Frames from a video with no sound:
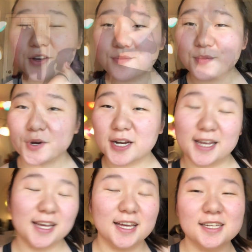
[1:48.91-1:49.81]
Good
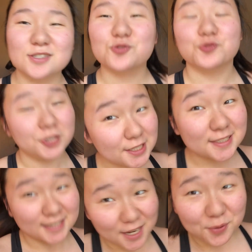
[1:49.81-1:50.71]
morning. It's
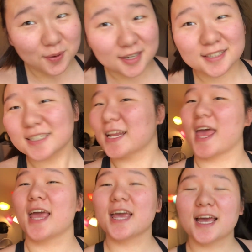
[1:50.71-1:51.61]
real day one
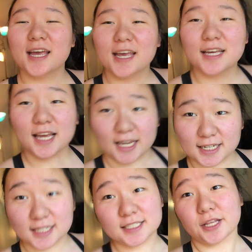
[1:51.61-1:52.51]
today,
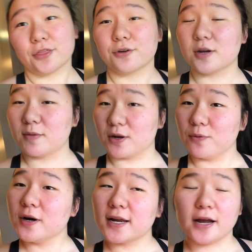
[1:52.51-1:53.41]
and it is a 30-minute
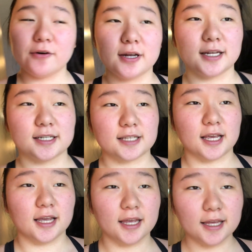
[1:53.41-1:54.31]
workout. It is
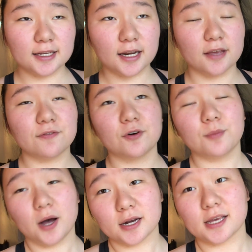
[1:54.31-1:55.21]
a HIIT, a full
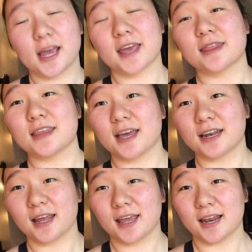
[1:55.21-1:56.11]
body, and
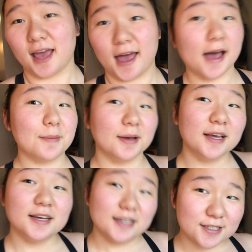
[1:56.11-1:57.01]
then an ab.
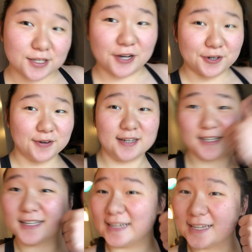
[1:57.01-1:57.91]
So
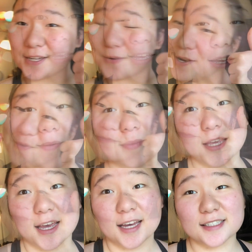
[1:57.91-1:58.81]
here we go.
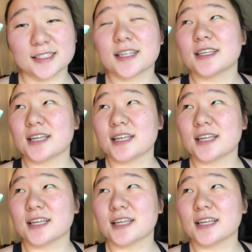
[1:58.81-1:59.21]
P.S.